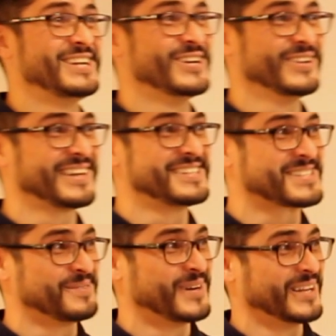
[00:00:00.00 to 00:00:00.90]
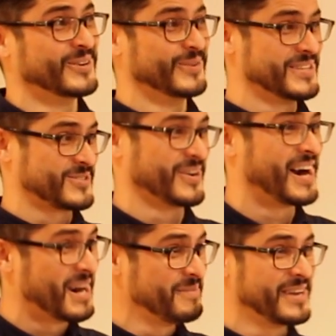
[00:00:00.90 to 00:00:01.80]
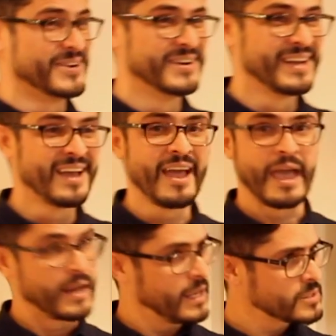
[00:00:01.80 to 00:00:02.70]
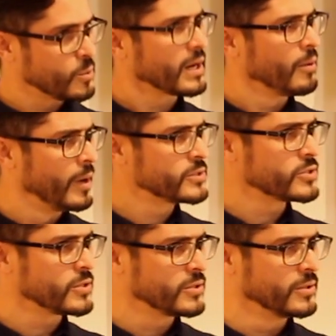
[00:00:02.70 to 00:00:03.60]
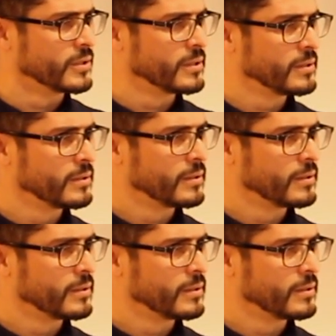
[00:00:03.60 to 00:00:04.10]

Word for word: I know there is someone who wants to harm you, and here's what I want you to do.